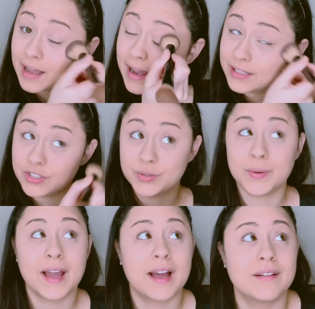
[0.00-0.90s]
I do
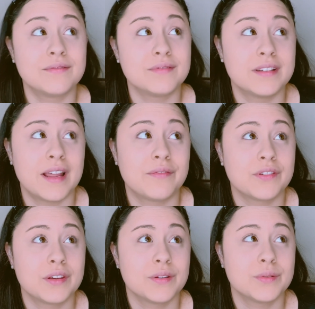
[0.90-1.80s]
have
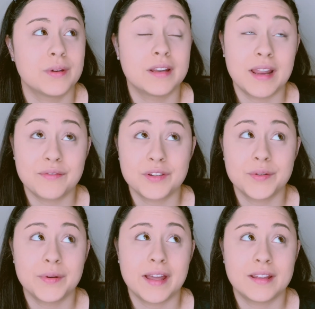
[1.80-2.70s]
a
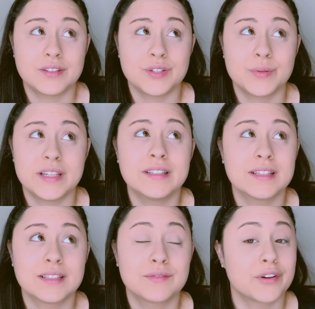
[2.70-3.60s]
nephew and 2
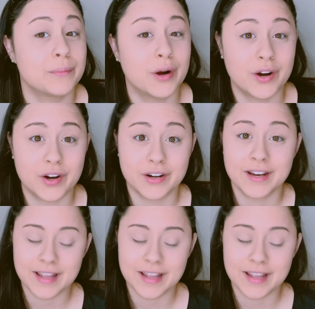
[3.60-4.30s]
nieces from her.